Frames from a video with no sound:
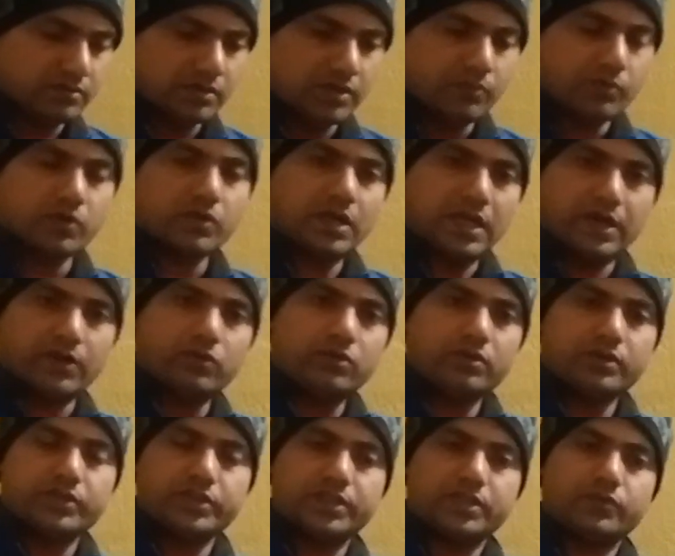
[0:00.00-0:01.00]
they were
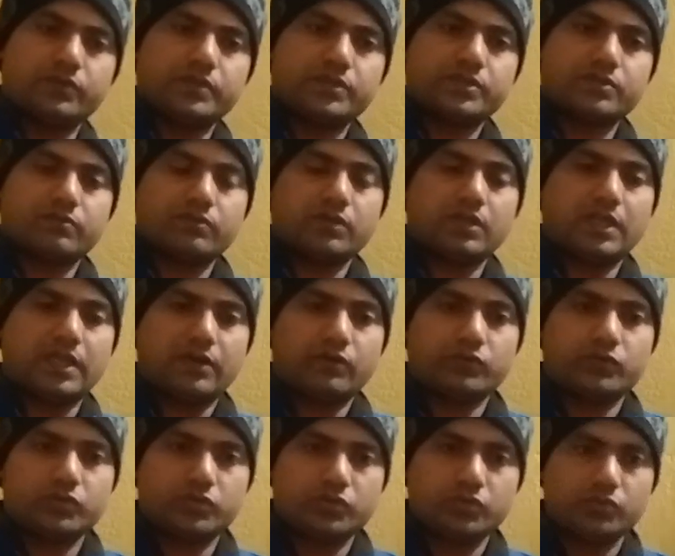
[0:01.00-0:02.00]
allowed, trade unions were
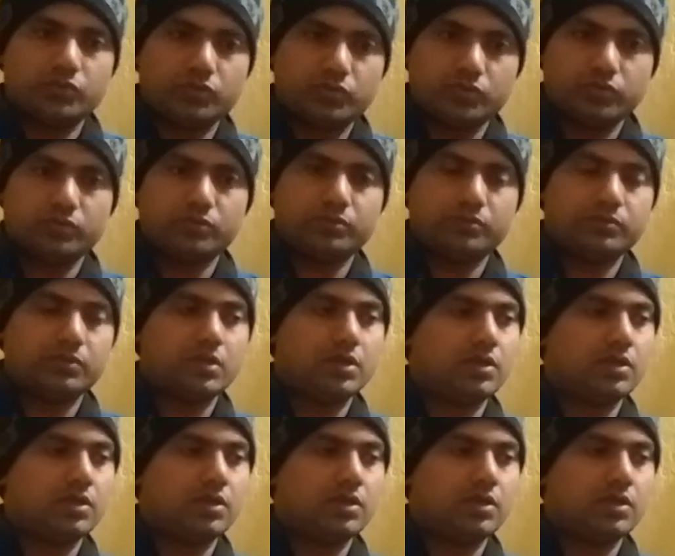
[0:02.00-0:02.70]
allowed to do,